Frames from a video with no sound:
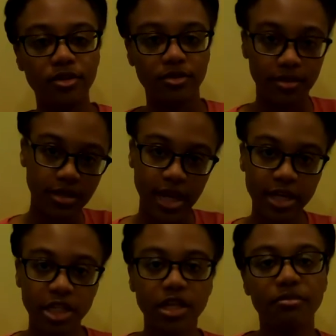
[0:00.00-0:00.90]
little
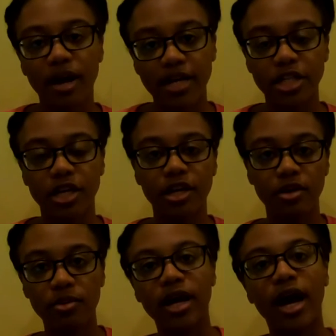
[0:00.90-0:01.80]
section in my
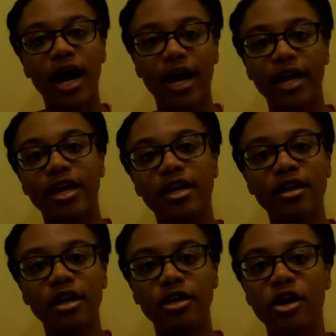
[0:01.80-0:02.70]
agenda where
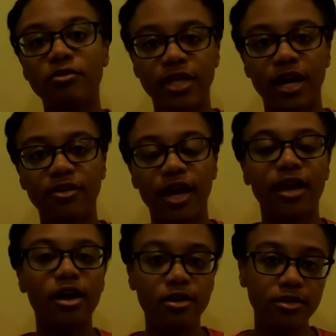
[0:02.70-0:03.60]
I note
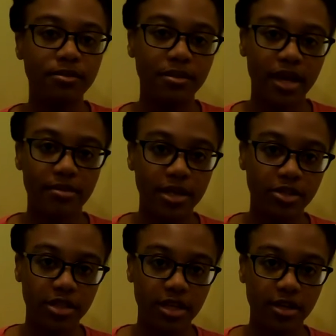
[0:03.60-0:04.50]
down, like, oh, something
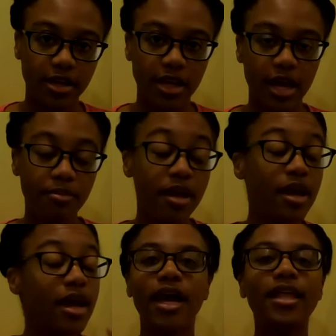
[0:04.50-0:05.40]
I'm interested in looking
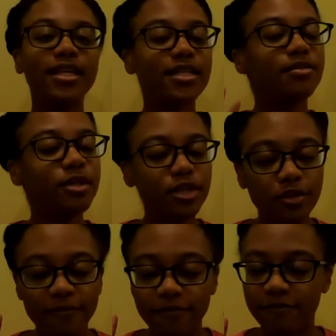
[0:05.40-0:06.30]
up. And this can
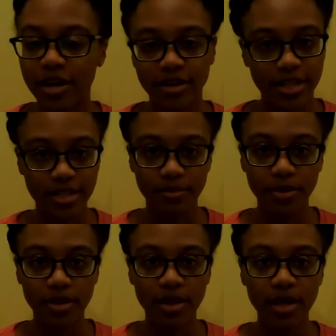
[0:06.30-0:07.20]
be very
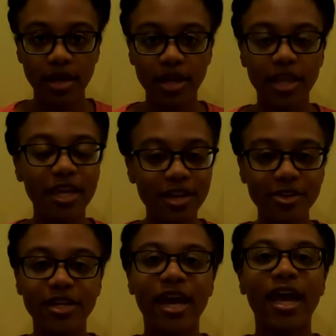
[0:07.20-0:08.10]
simple.
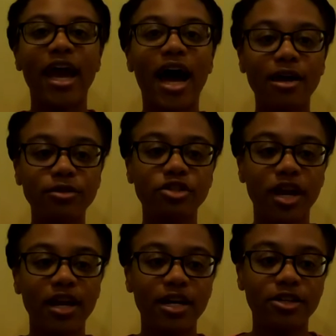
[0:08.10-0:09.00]
The other day, I
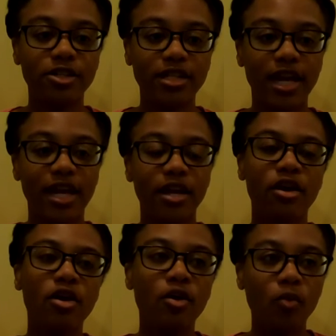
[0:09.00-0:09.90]
was trying to
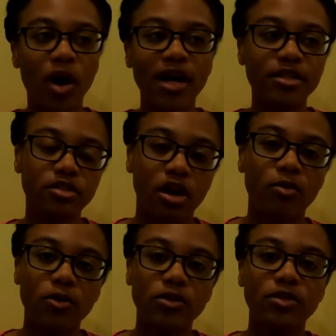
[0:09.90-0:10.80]
understand why
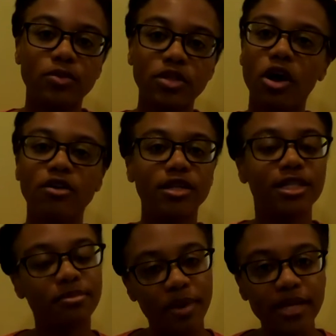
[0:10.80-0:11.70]
Star Wars was
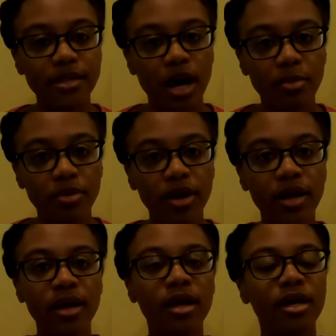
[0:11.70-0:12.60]
called a space
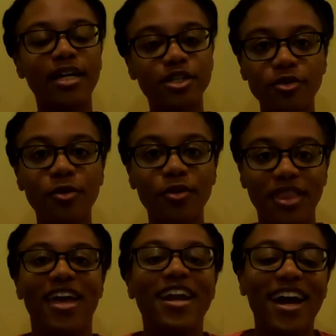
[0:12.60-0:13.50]
opera.
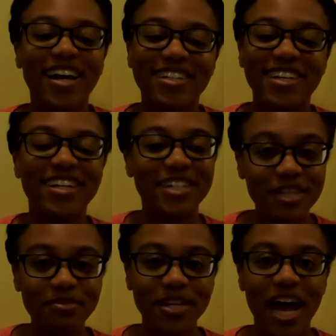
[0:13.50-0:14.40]
So then I
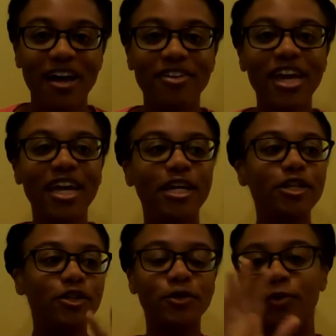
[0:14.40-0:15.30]
did a deep dive
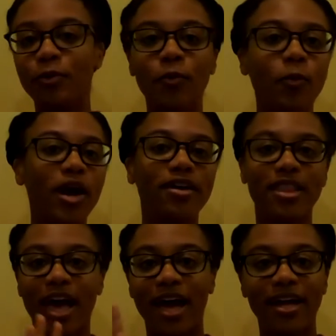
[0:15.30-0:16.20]
into
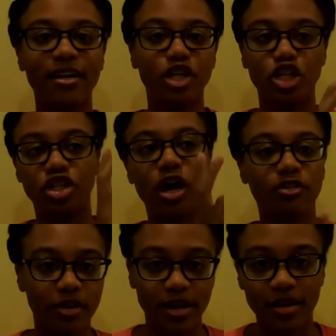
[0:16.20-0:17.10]
where that
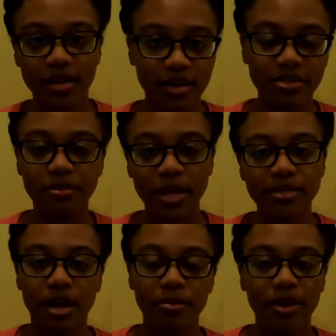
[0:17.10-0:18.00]
genre of
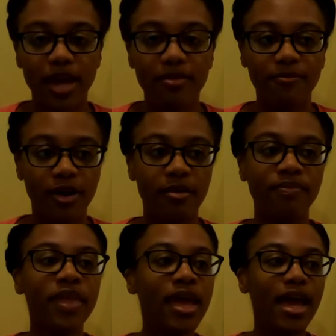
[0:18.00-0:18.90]
space opera came
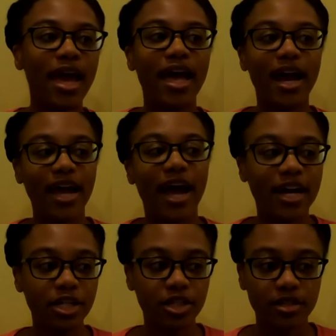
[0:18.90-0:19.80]
from. And
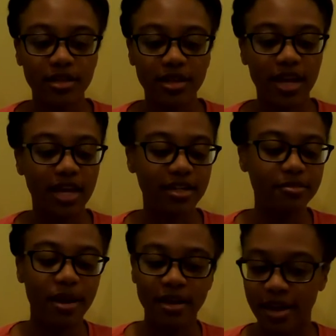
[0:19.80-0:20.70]
I actually
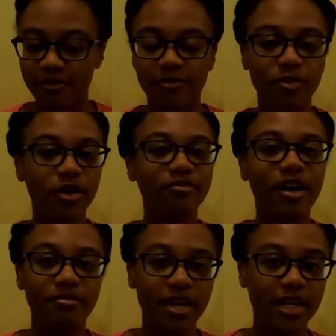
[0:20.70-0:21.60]
spent like
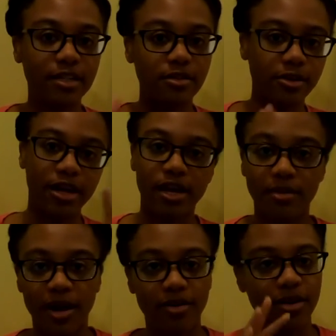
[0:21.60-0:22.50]
45 minutes
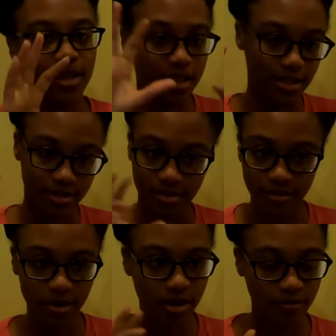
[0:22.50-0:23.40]
learning about
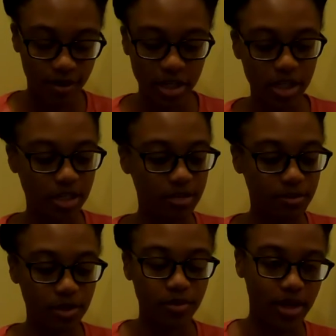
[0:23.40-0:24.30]
these different
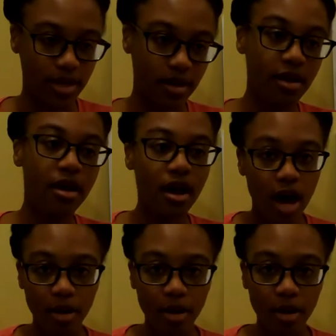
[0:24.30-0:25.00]
conventions between